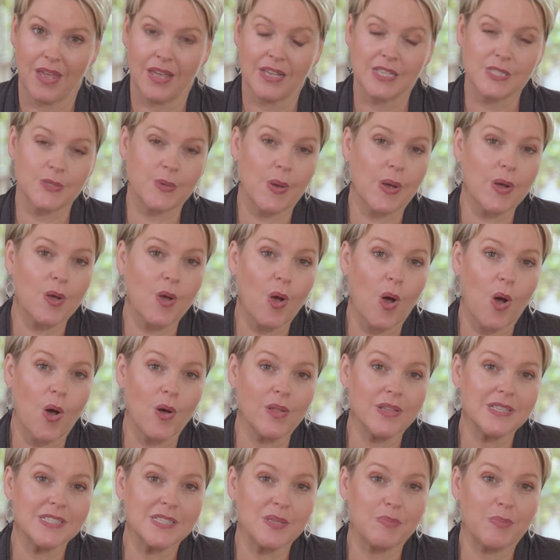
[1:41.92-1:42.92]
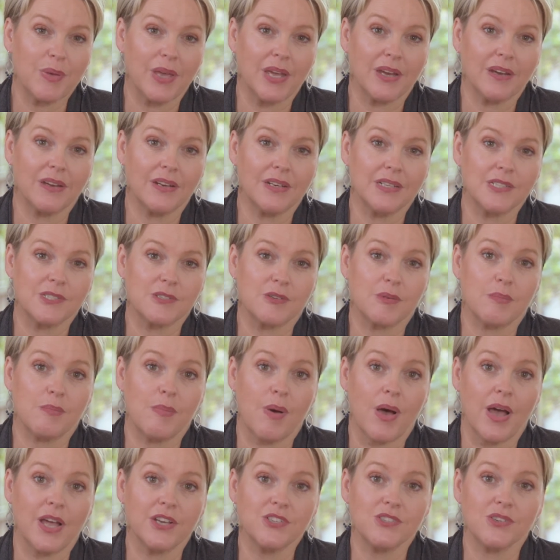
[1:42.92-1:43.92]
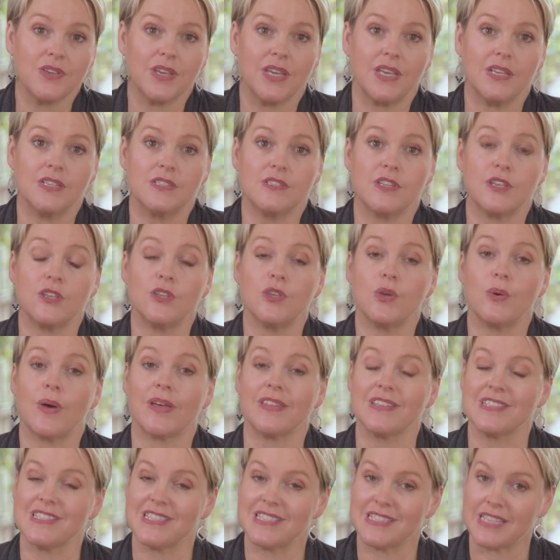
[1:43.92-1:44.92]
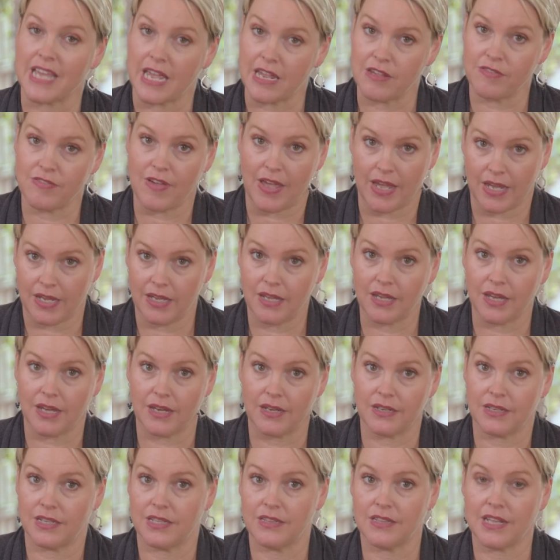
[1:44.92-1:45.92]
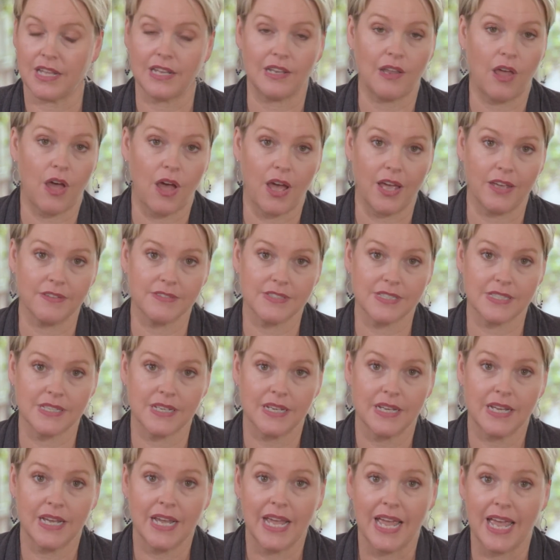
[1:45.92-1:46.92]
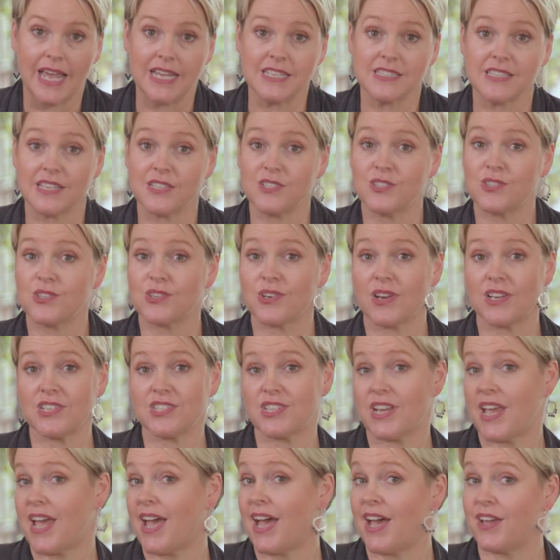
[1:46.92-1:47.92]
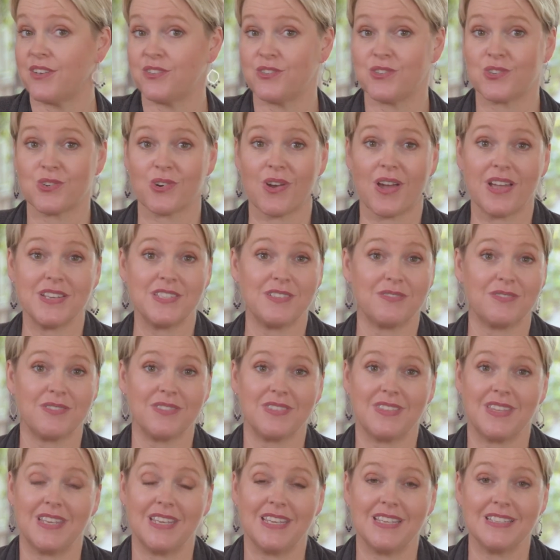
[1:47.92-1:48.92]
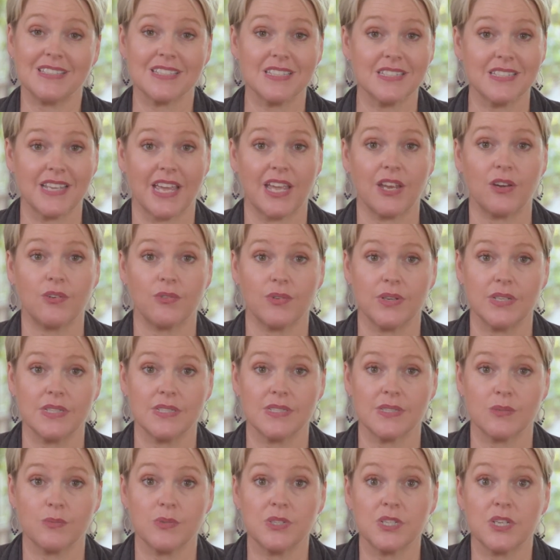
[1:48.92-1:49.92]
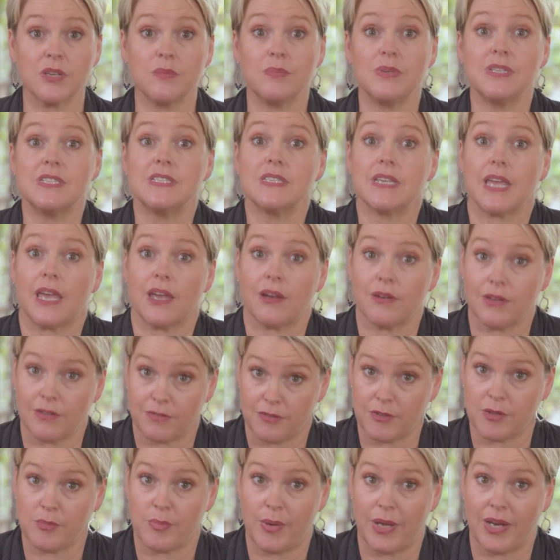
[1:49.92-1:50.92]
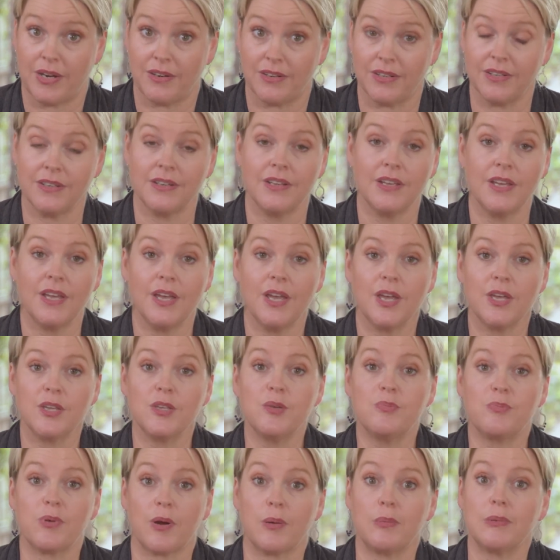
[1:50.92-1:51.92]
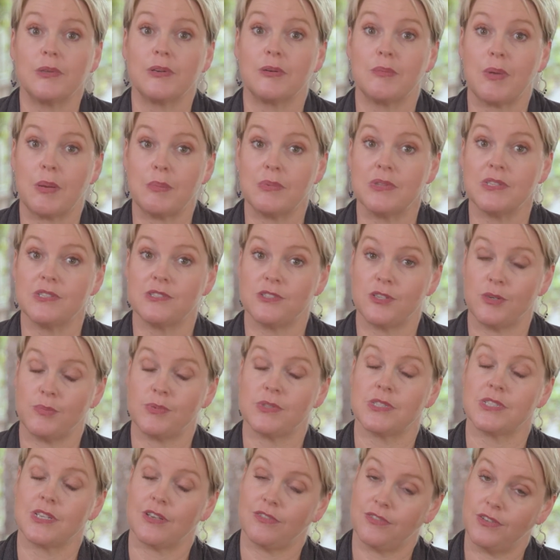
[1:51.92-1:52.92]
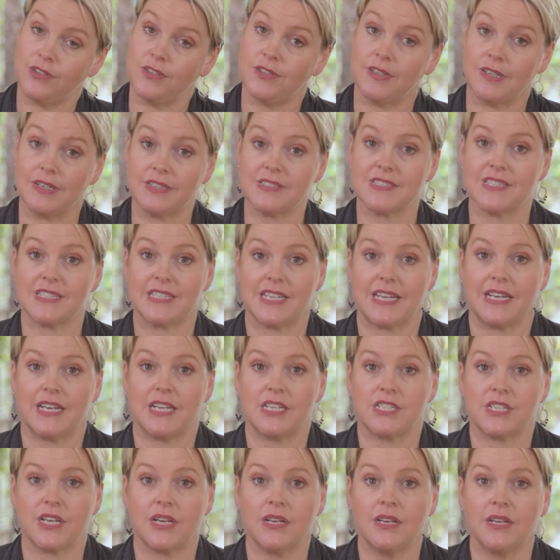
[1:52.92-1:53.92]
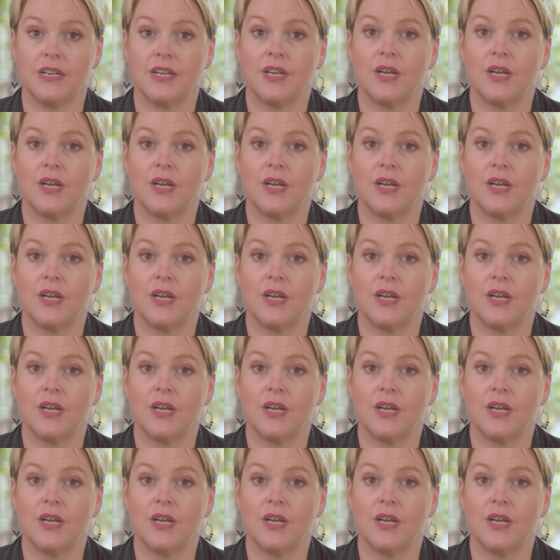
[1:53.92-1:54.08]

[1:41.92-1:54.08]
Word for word: So, our goal as a parent is to remind your kids that you are the safe anchor in their lives. As they stretch out and try different things and take risks, which can be scary for the parent, you probably remember the stupid stuff you did as a teenager.